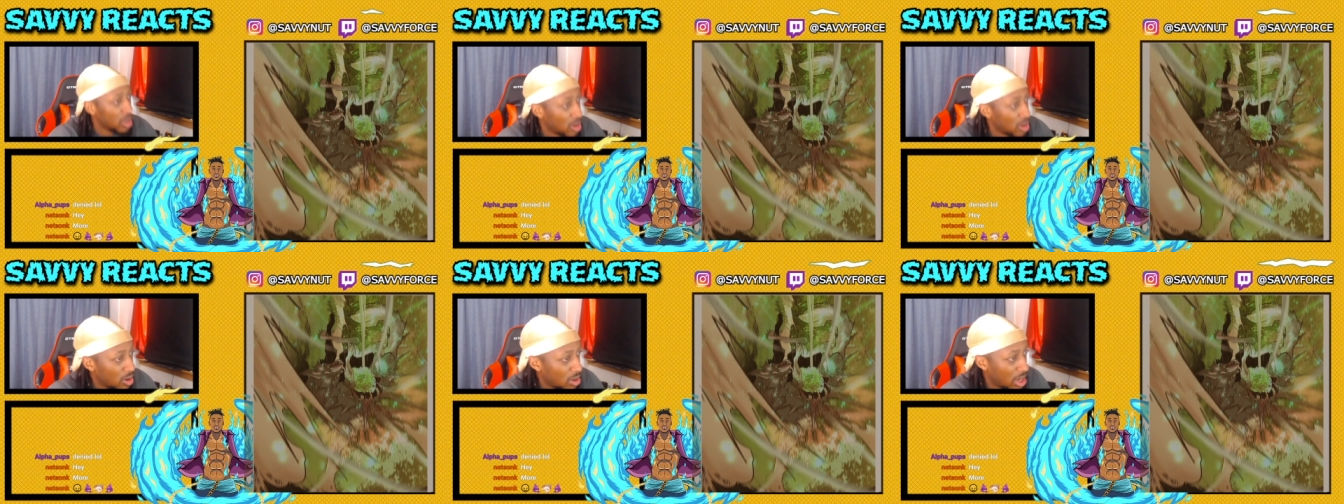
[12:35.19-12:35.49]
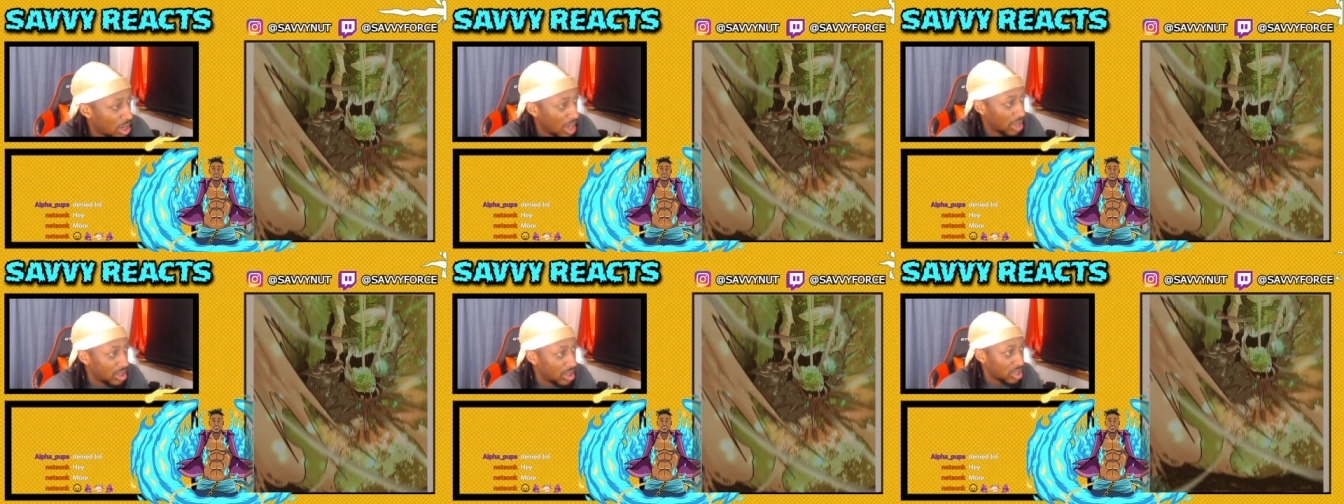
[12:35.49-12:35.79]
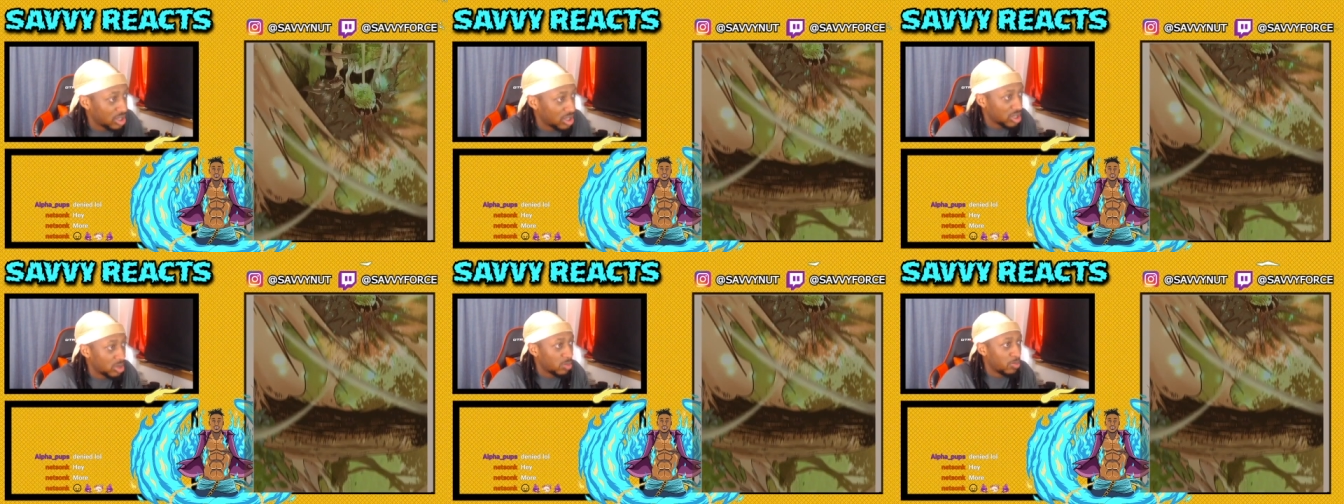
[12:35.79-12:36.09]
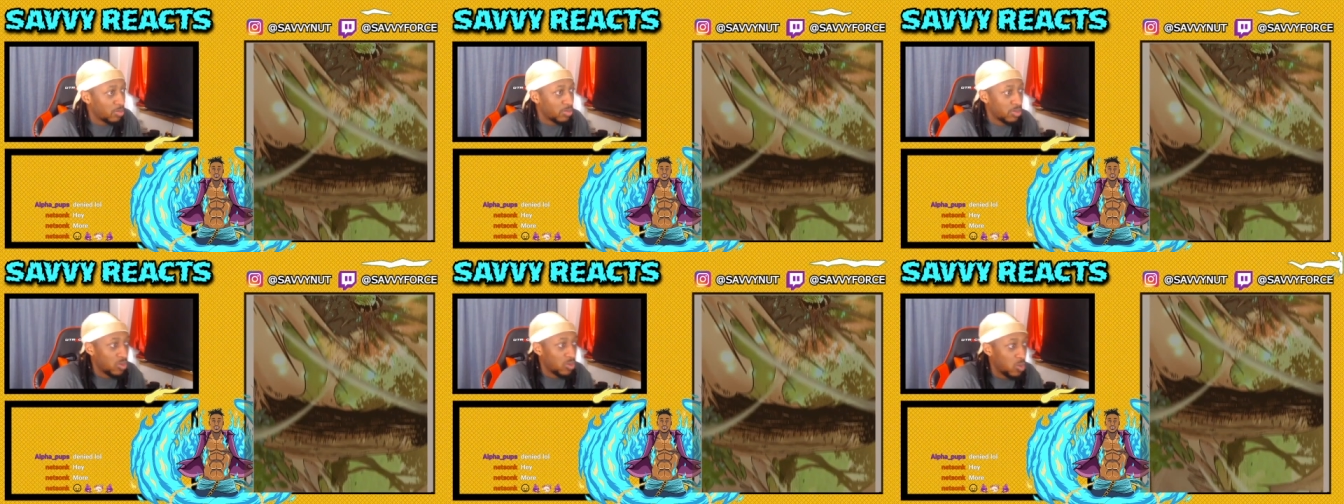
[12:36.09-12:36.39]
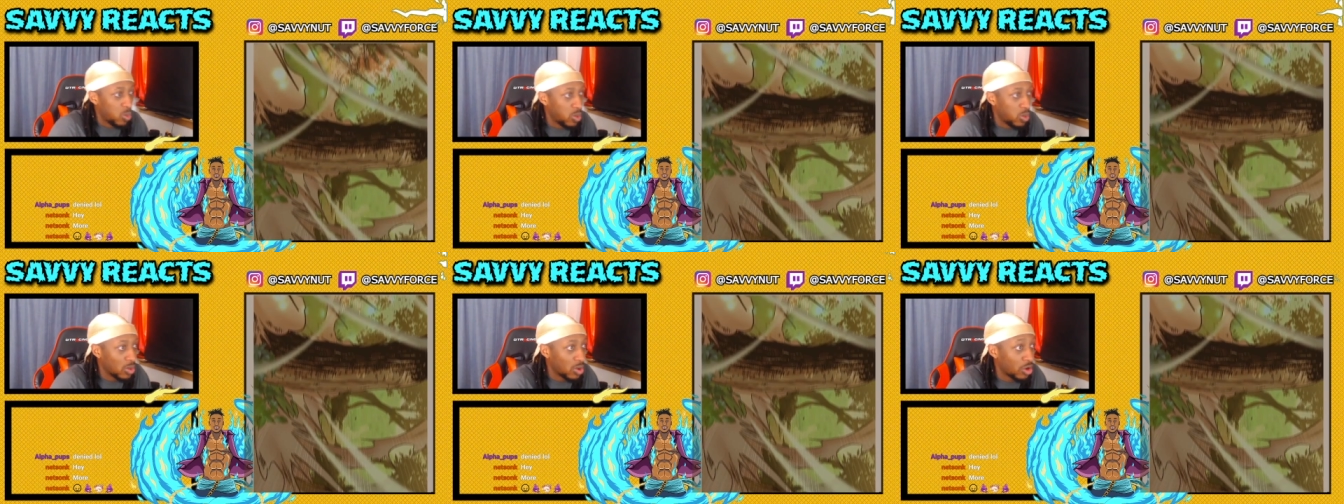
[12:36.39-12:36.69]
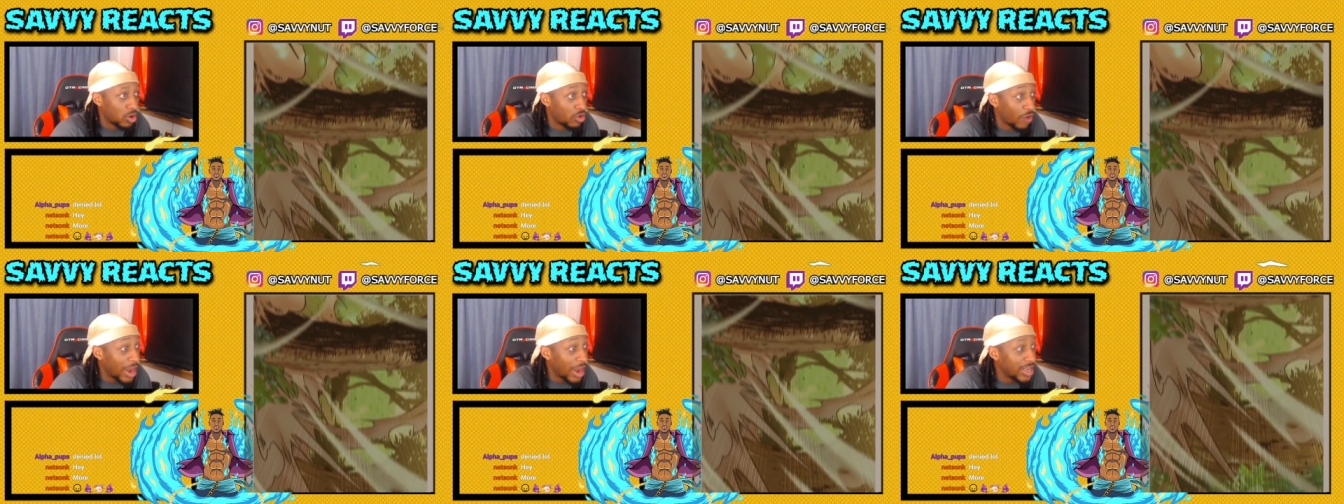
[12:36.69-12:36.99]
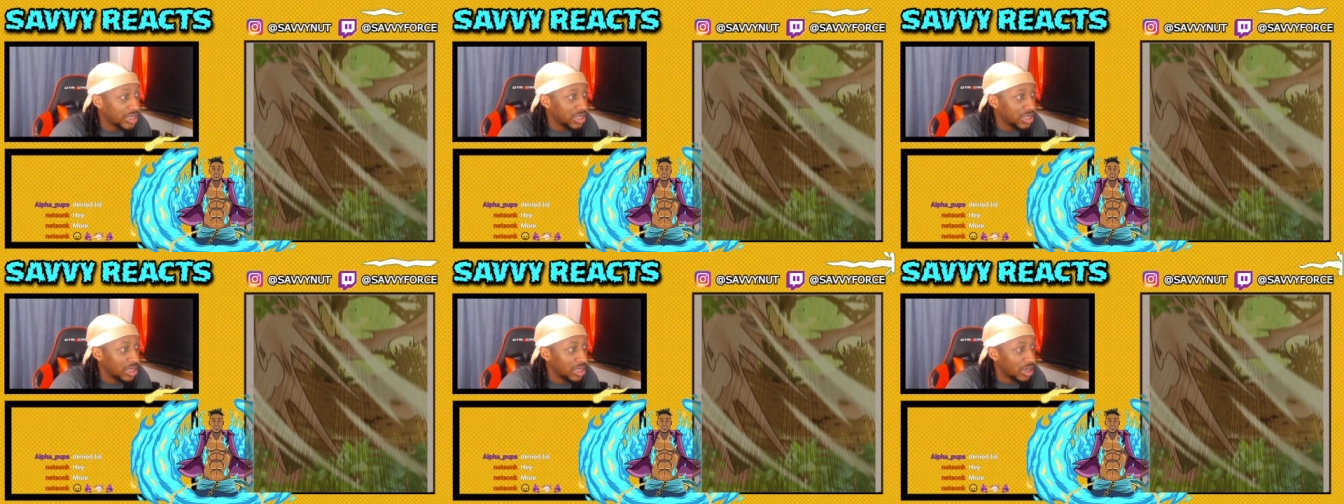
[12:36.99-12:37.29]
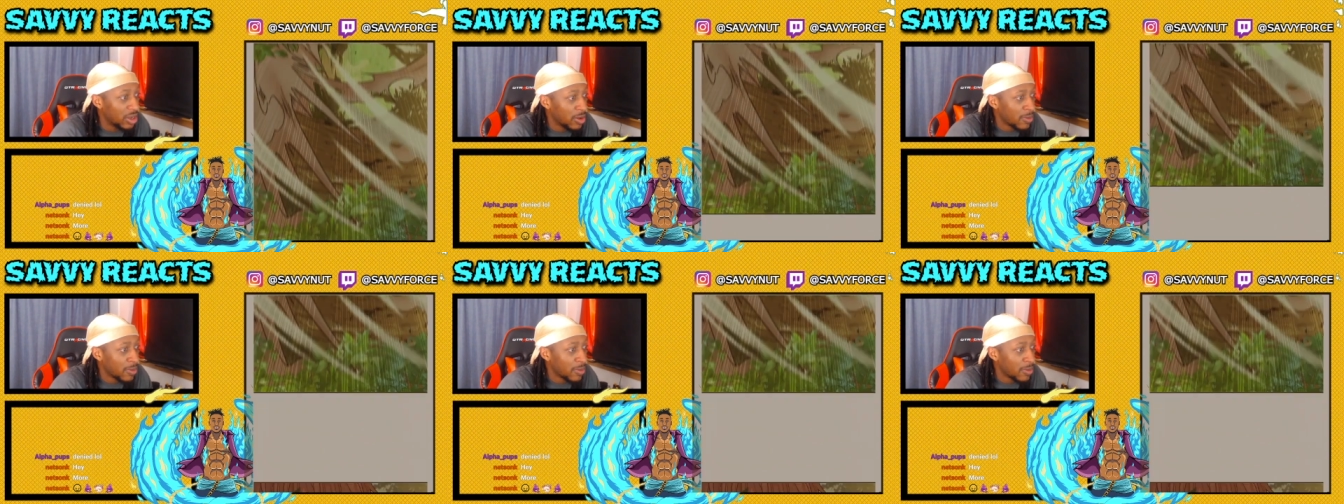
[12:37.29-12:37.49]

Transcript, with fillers: Okay, this is crazy.